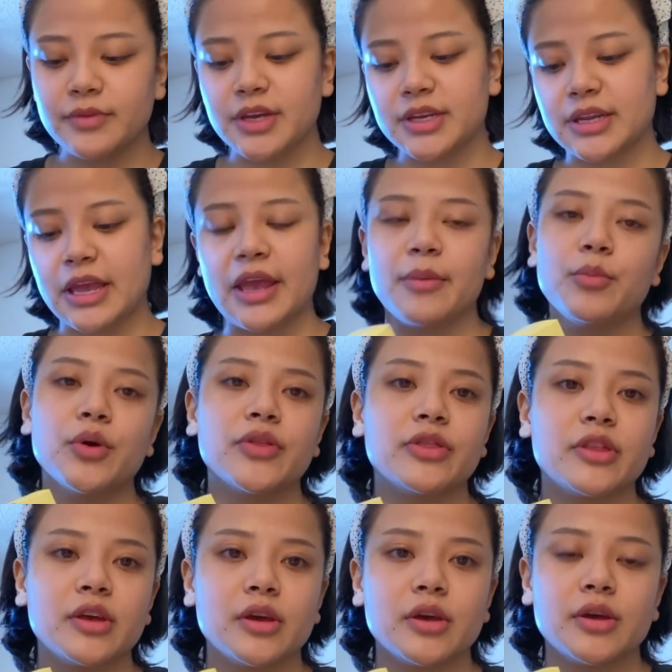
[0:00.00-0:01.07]
It came with
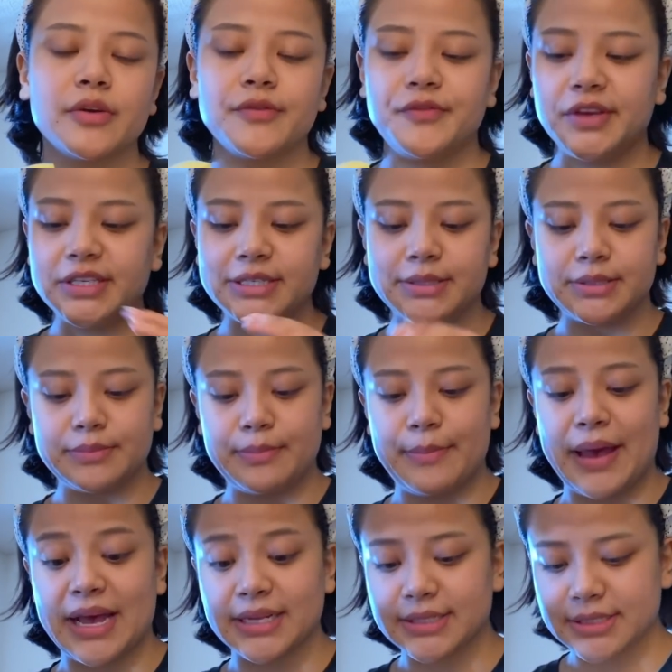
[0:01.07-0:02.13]
the face
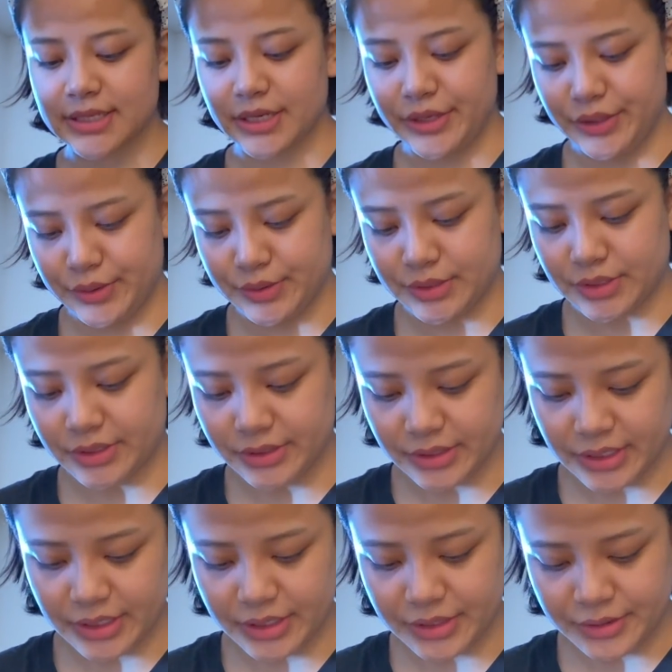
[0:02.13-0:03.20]
mask I used
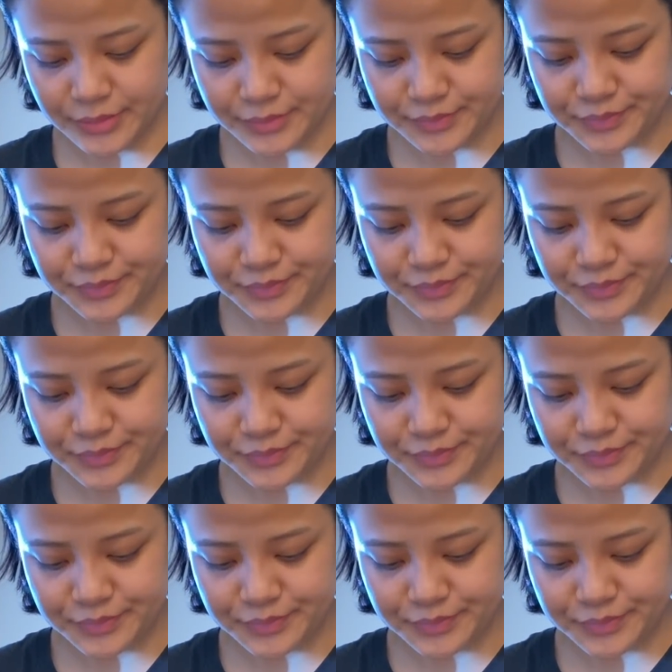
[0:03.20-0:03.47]
earlier.